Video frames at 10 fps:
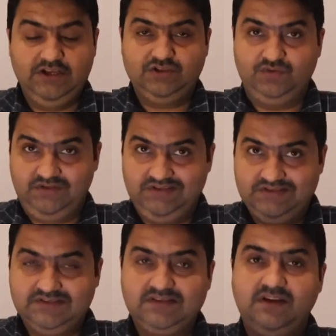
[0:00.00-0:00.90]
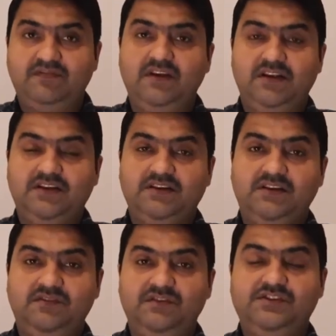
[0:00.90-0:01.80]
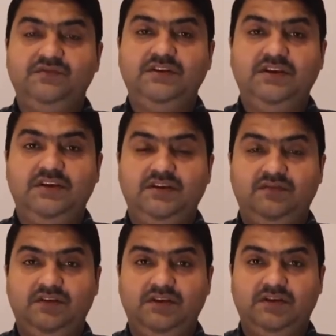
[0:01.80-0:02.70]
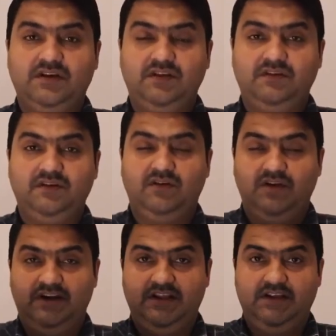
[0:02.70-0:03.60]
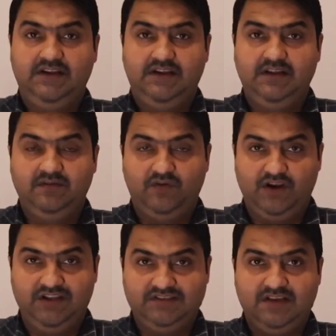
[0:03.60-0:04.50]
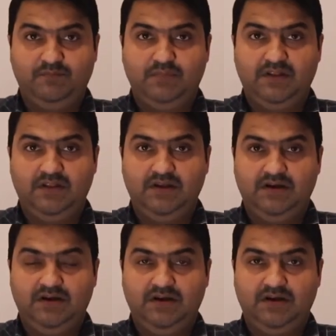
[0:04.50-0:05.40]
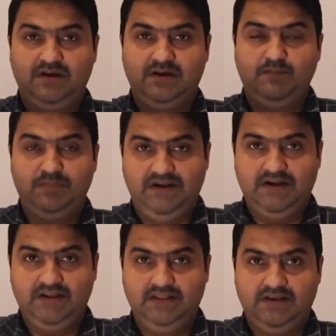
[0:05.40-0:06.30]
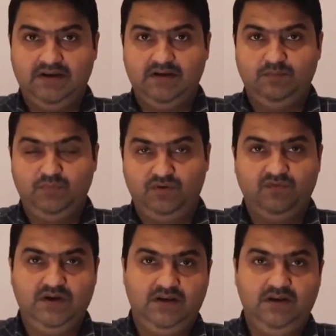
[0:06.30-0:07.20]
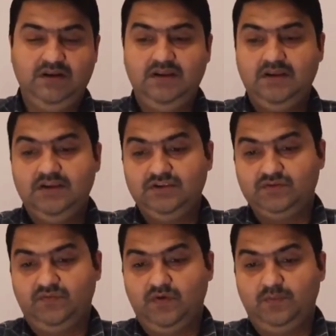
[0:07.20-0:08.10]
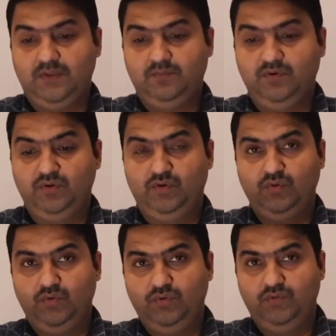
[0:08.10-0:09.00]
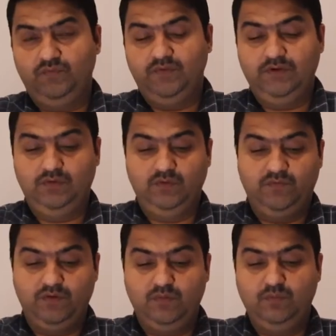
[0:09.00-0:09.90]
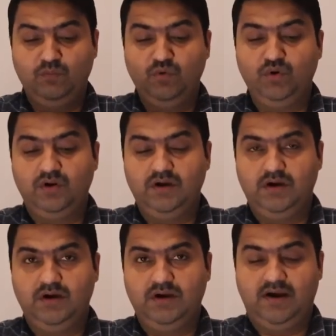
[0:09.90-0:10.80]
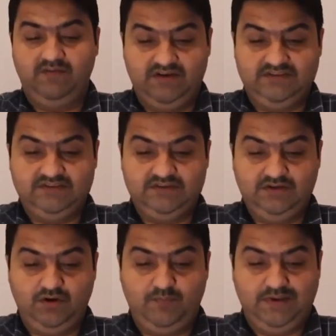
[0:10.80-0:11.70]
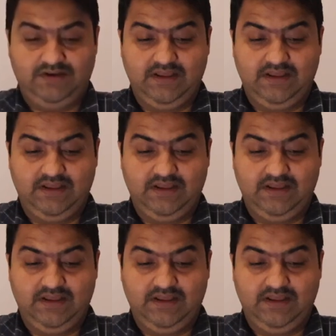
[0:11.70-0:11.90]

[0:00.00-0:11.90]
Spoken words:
So this configuration which we can already, for an example, completed in the book 1. So from the book 2 we will go for more advanced topic.